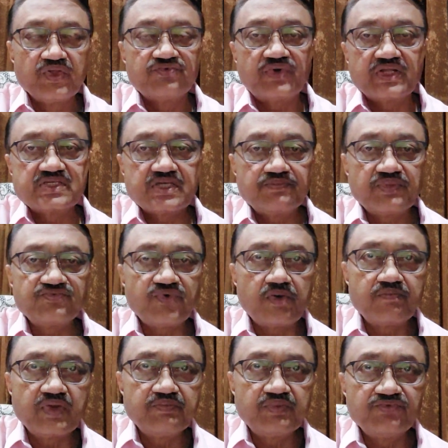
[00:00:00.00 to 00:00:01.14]
For example,
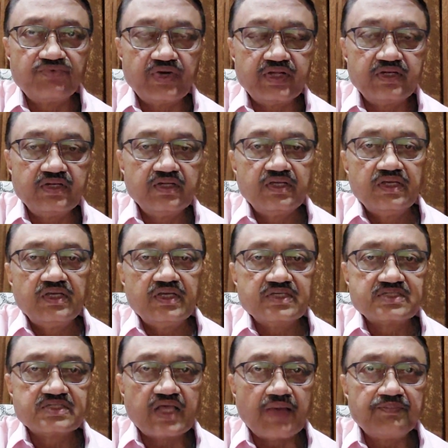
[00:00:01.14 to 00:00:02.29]
form number 1
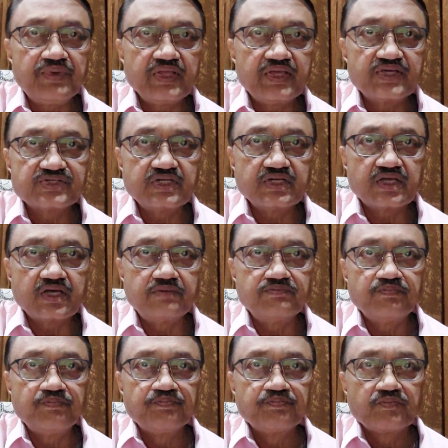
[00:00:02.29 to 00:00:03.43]
is application
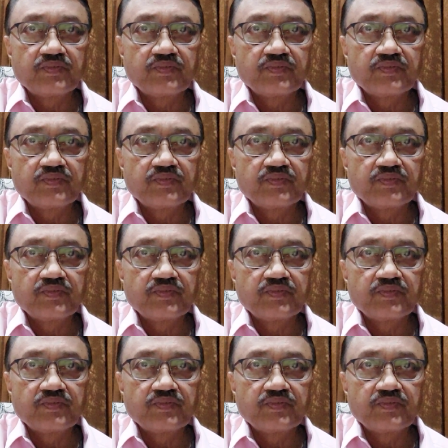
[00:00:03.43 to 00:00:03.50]
cum